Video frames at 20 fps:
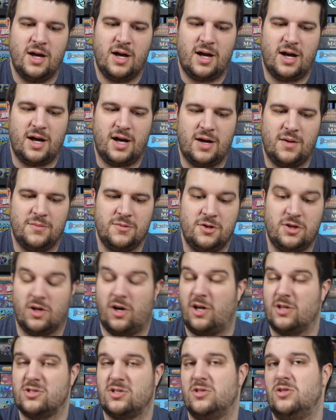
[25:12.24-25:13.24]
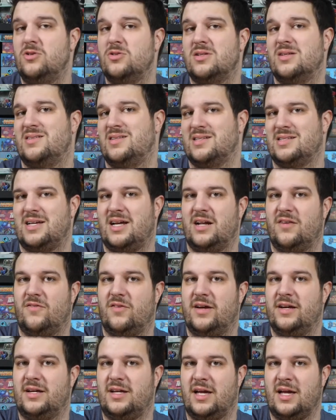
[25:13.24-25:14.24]
You could also use this as kind of
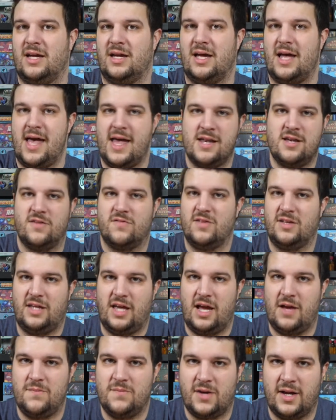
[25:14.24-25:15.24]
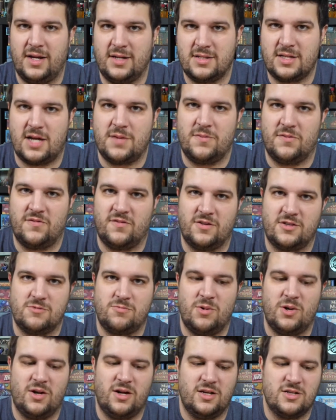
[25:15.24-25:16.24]
like a end of the game night type of
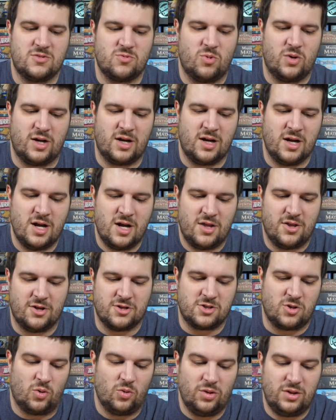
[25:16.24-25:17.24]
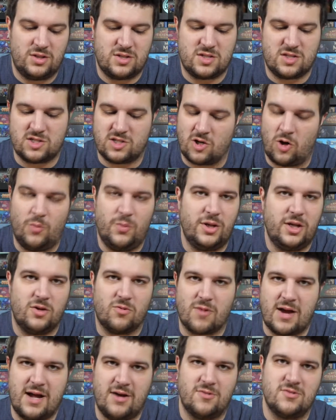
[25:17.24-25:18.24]
experience where there's only so many
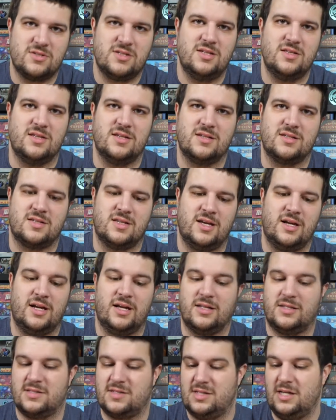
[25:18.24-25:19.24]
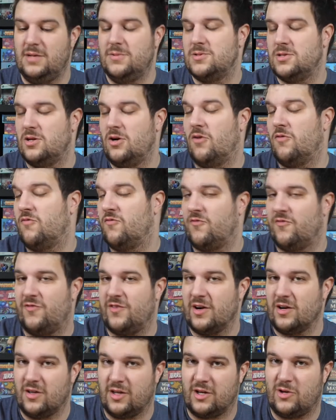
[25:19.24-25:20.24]
rounds in this thing. It seems to go
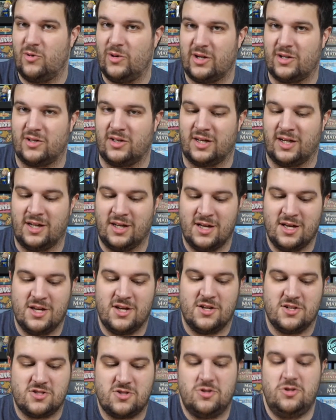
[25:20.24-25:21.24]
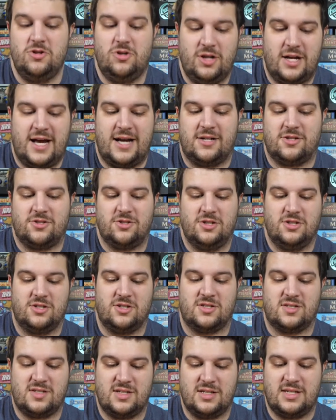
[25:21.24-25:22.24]
fairly quickly. So you could actually
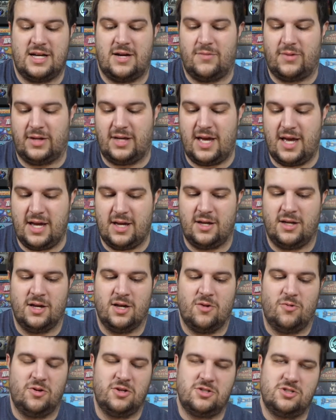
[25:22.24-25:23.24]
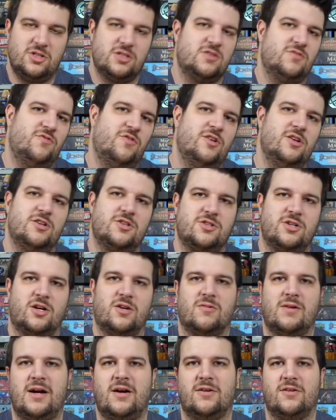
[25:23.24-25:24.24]
just sit down like, hey, we just finished our
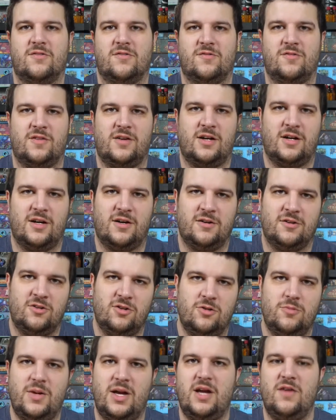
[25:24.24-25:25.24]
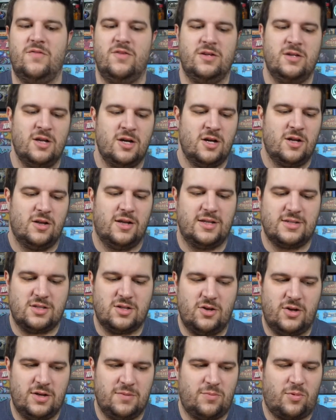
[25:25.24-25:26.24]
round of Gloomhaven. Let's
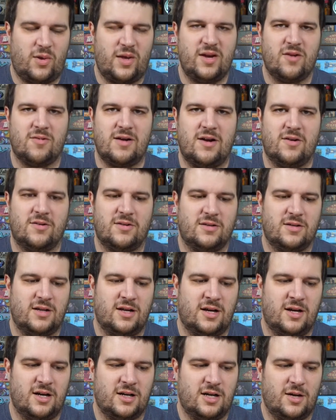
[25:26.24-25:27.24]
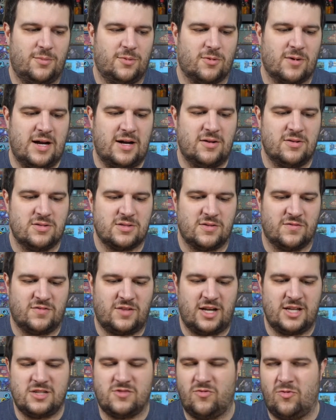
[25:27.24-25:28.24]
go ahead and play a couple rounds of
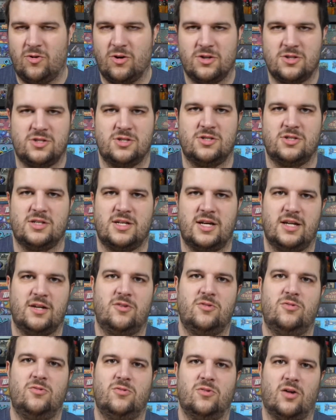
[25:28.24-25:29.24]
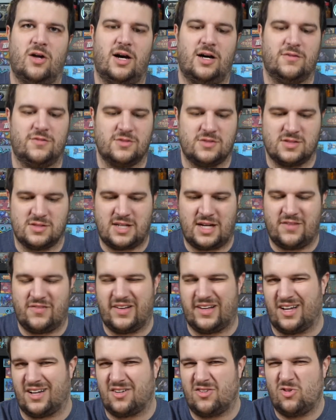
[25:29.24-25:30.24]
Dice Forge and just kind of cool off. This is kind of
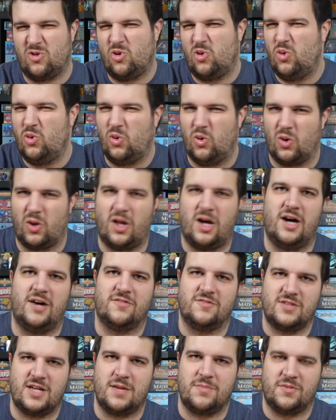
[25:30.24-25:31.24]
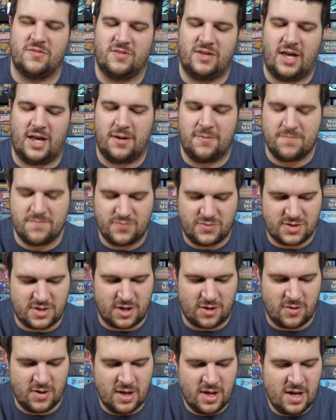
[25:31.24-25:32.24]
like a cool off type of game.
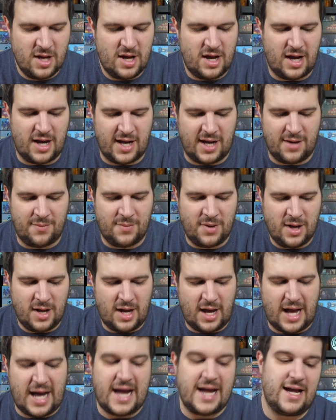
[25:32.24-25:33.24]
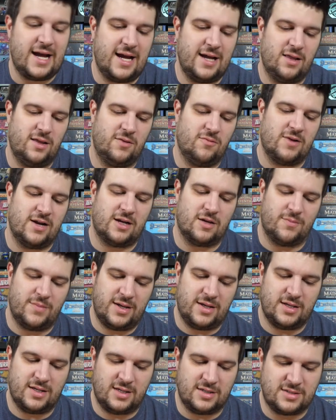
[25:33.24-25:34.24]
So I highly
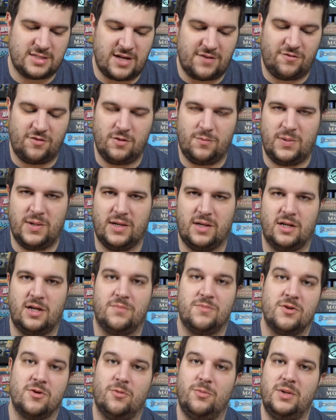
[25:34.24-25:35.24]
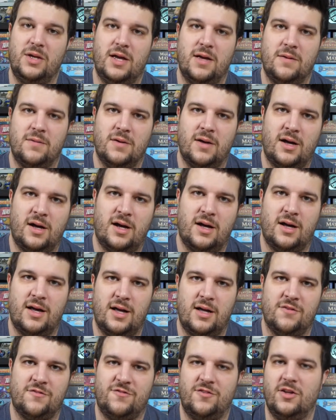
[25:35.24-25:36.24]
recommend it. Definitely pick it up. There will be a
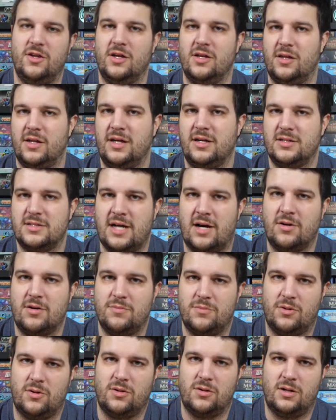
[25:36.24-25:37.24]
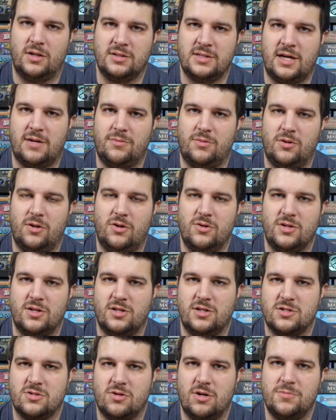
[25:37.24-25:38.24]
affiliate link down below in the
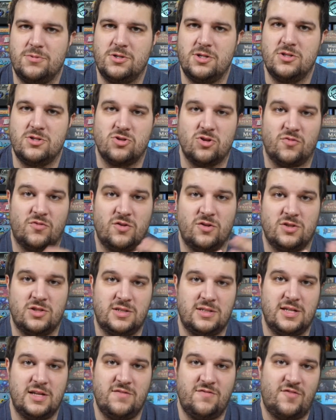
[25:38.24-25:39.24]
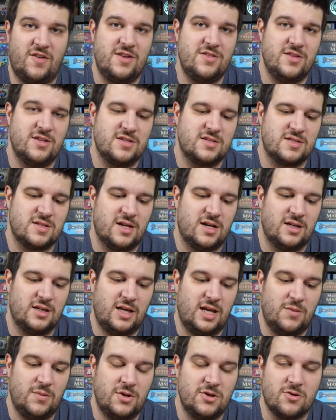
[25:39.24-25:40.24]
description. So if you did find this
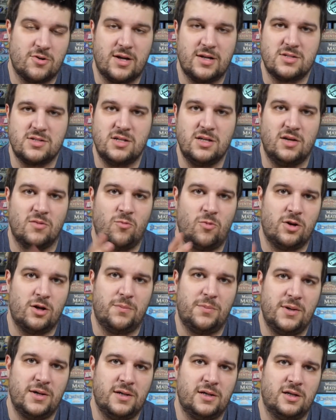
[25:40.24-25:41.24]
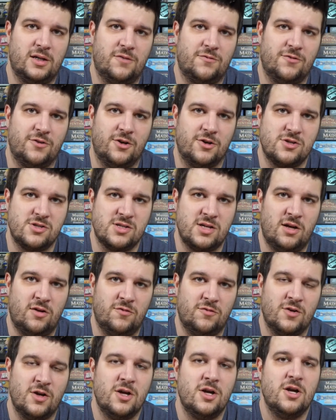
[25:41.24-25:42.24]
game interesting and want to pick it up for
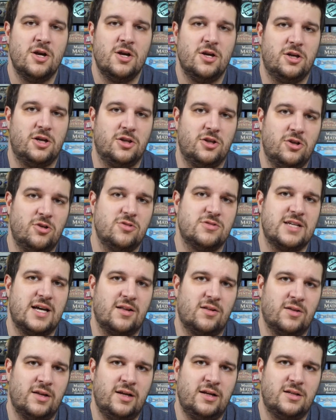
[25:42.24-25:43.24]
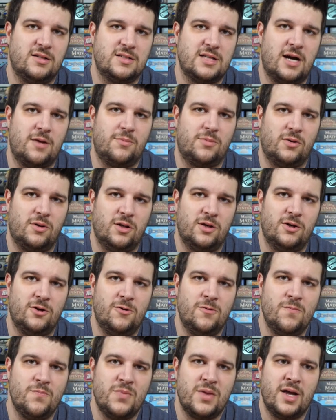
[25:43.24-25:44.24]
yourself, you can use that link down
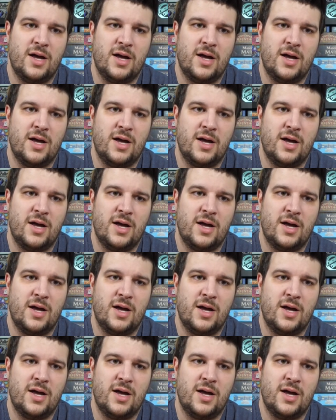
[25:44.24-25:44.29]
below.